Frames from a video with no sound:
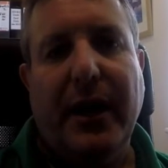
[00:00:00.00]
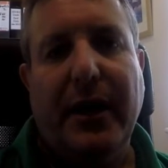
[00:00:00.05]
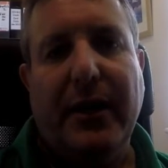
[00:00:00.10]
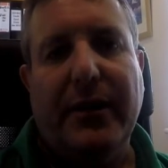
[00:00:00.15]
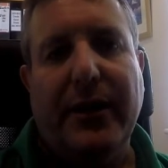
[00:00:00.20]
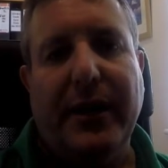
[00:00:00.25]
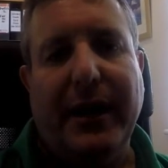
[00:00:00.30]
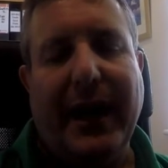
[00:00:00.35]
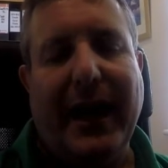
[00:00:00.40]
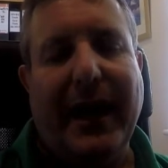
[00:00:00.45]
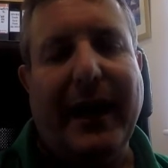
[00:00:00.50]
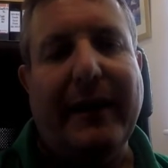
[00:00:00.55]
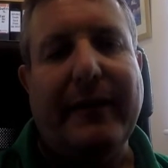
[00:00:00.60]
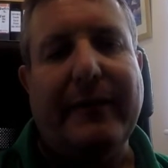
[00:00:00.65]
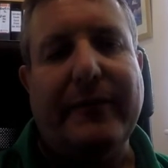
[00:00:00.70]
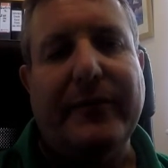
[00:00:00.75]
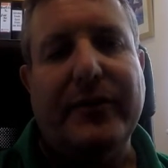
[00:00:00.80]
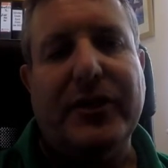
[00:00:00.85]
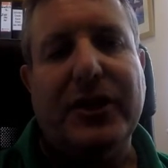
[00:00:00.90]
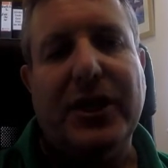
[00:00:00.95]
the
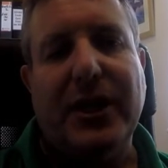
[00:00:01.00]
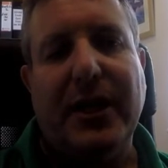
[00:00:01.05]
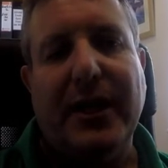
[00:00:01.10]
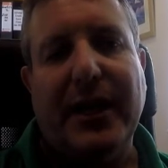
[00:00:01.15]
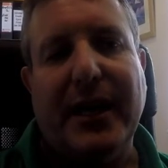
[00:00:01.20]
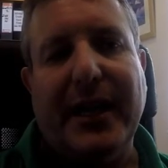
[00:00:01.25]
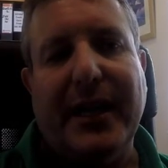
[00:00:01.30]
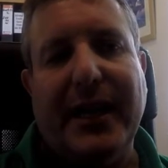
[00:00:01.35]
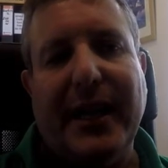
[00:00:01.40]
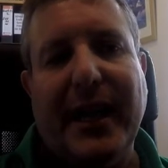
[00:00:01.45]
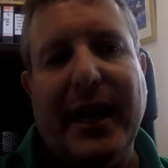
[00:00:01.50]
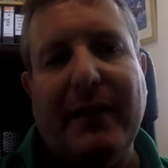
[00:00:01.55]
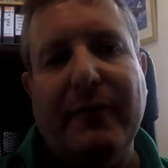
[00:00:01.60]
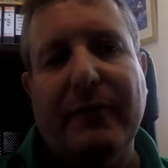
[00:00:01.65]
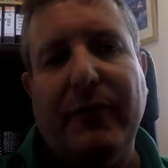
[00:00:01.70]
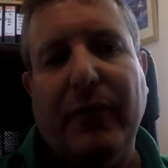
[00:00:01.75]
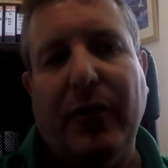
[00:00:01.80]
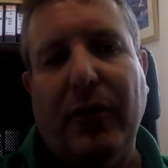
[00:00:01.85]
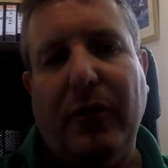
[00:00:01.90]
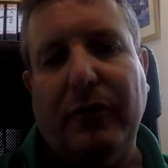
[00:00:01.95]
lives
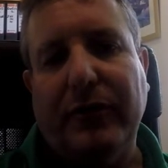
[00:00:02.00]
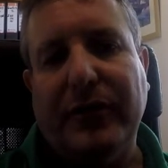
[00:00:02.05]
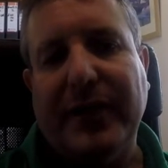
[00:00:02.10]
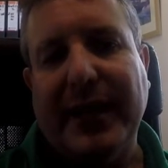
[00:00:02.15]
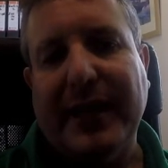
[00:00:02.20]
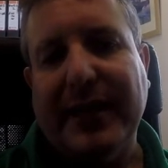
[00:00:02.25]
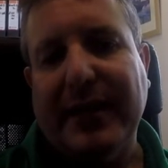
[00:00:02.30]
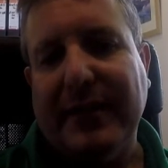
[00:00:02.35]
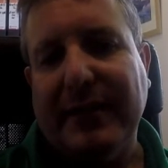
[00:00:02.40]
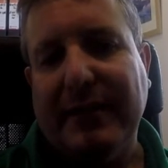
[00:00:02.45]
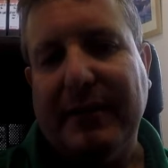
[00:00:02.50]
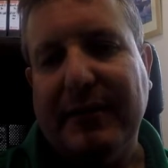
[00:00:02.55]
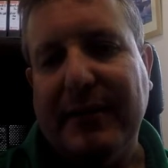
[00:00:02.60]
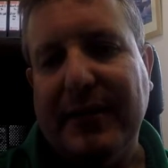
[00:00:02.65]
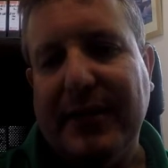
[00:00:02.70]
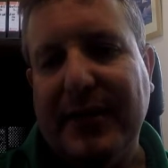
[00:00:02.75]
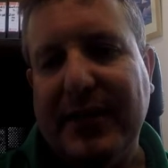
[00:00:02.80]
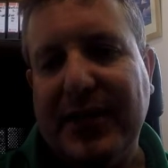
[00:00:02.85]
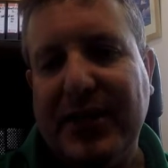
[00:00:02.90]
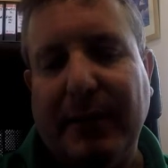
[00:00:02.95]
involved in
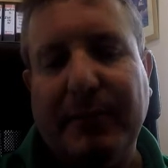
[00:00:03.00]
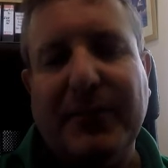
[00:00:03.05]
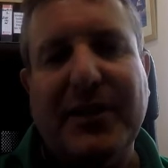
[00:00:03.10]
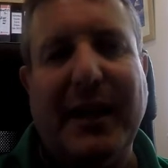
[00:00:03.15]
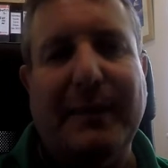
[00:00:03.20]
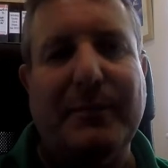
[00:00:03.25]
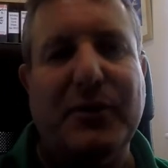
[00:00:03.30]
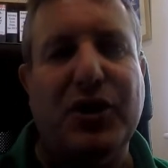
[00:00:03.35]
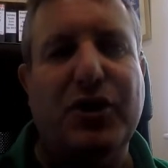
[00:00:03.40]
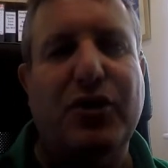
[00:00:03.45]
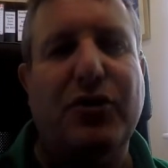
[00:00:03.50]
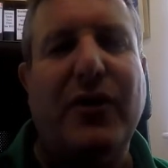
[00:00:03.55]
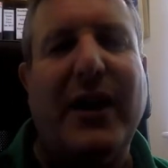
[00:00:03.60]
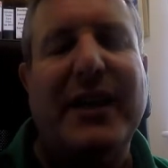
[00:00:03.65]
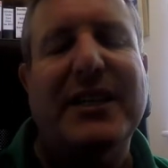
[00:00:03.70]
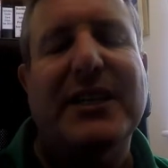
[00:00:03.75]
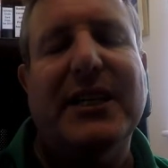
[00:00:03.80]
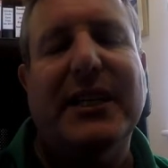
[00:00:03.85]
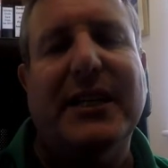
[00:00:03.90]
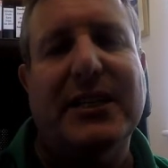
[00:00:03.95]
sometimes
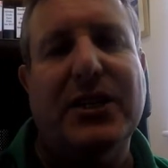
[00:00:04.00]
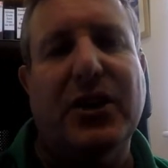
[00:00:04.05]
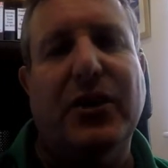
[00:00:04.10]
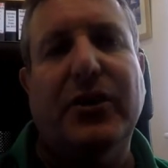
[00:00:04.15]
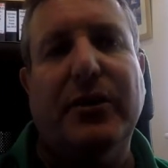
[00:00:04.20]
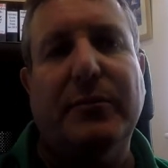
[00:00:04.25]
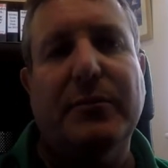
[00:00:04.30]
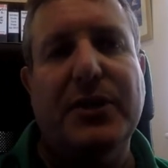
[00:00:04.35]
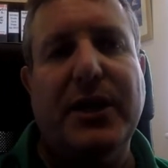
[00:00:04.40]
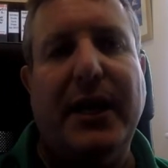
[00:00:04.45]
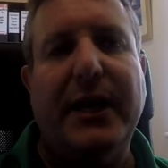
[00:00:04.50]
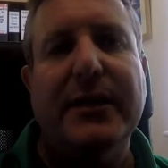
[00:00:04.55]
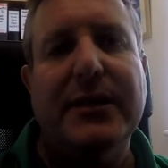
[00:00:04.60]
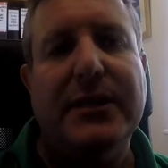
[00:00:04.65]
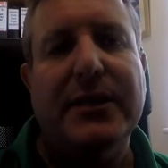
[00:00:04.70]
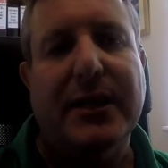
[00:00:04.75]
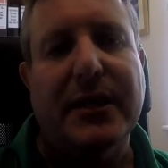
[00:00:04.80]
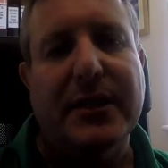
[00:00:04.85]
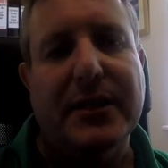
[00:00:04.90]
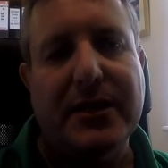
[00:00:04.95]
tragic
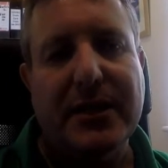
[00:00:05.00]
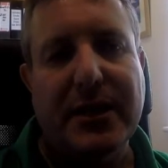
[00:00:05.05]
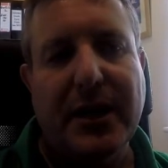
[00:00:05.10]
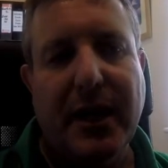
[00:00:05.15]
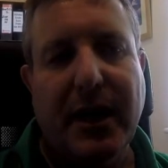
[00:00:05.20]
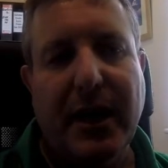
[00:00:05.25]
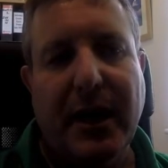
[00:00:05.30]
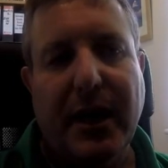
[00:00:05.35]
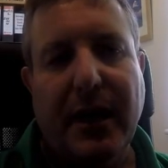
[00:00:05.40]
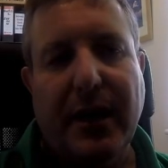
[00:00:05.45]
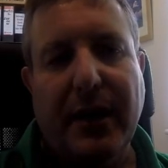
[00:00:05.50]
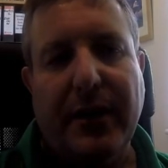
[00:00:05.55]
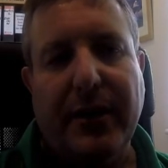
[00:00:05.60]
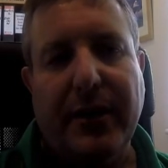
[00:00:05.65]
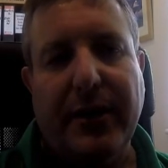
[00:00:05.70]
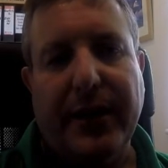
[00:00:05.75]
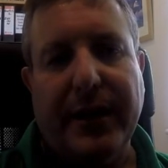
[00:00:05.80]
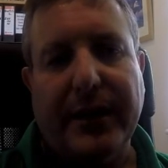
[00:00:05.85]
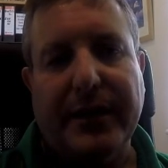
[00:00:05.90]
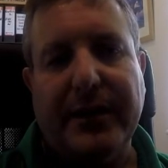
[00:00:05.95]
circumstances
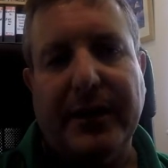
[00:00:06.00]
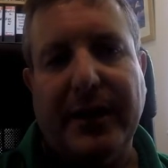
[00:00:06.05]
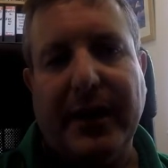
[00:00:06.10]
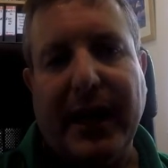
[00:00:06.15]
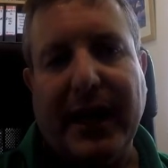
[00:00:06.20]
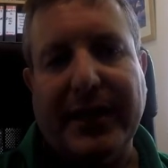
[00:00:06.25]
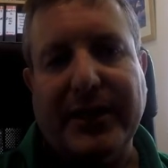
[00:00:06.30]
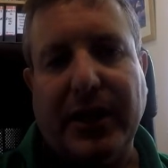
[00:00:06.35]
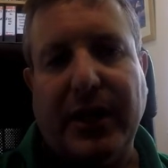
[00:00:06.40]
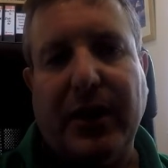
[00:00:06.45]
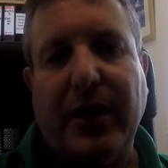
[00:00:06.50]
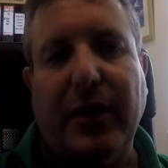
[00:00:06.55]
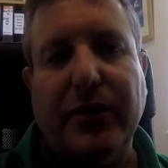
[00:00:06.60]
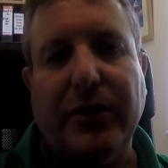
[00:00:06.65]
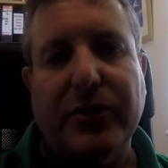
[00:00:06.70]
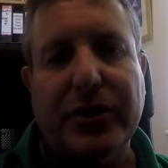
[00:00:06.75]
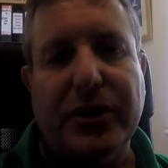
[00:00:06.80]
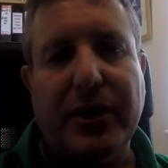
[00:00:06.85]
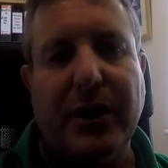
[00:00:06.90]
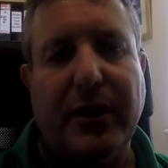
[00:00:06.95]
that as a
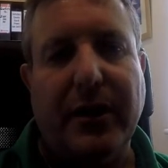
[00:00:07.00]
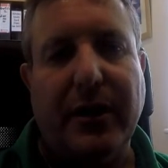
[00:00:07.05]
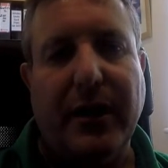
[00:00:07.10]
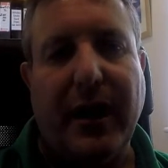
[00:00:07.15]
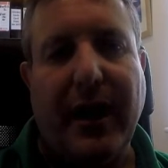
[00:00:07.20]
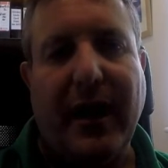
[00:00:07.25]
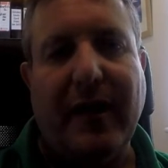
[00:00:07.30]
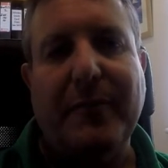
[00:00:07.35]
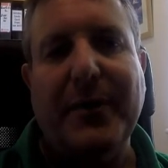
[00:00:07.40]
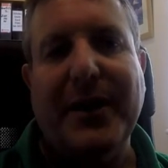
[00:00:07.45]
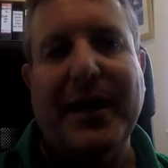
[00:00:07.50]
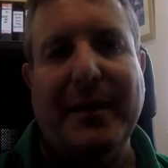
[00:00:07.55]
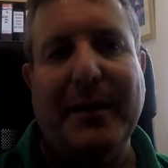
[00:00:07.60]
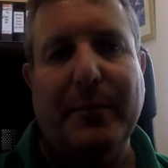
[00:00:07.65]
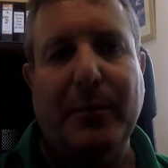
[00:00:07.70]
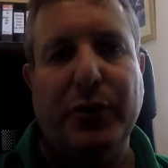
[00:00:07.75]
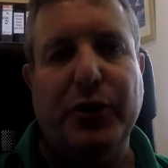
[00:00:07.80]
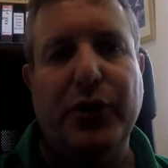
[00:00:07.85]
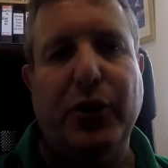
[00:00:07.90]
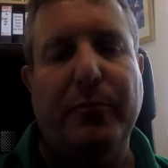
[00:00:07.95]
councillor I've been able
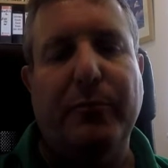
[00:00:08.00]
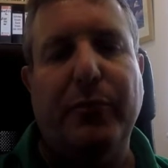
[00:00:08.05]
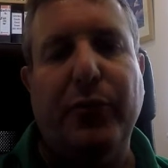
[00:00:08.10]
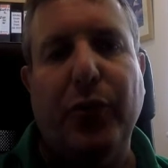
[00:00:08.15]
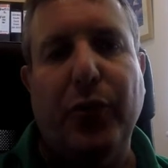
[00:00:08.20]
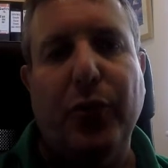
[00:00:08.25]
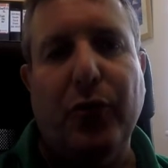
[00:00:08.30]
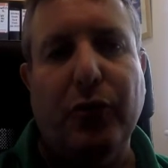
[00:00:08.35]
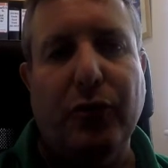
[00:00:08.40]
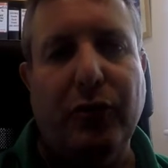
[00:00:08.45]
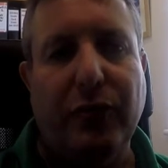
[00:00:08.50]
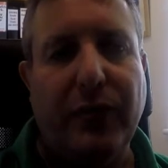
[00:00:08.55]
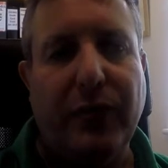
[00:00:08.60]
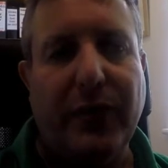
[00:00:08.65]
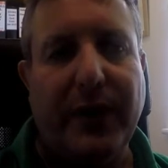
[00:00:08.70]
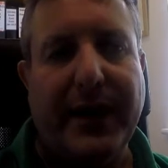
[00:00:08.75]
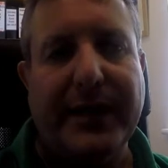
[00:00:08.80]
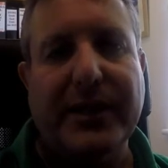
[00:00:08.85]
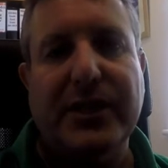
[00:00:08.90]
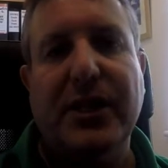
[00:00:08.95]
to improve
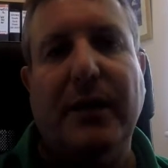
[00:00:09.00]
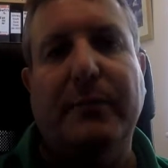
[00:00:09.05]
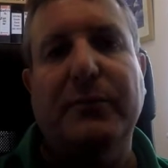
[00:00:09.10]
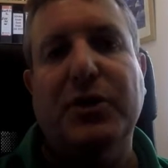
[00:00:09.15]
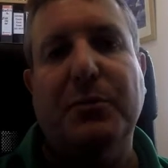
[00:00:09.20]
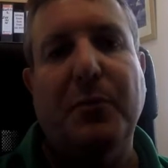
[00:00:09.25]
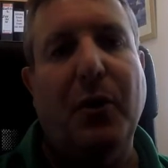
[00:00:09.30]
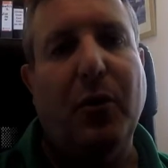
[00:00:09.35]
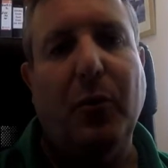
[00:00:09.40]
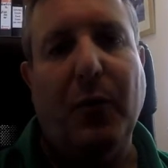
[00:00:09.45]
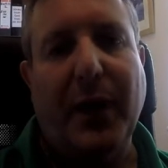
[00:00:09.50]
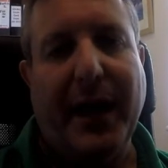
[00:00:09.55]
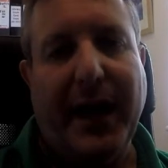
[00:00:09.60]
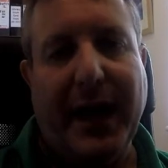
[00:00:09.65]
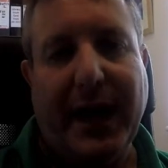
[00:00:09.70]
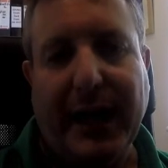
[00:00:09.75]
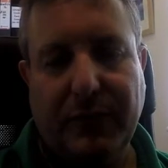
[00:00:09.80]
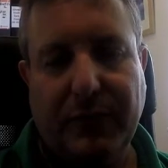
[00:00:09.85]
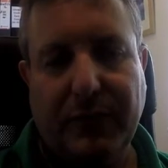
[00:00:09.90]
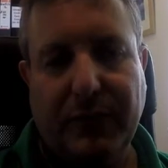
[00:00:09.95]
in some small way.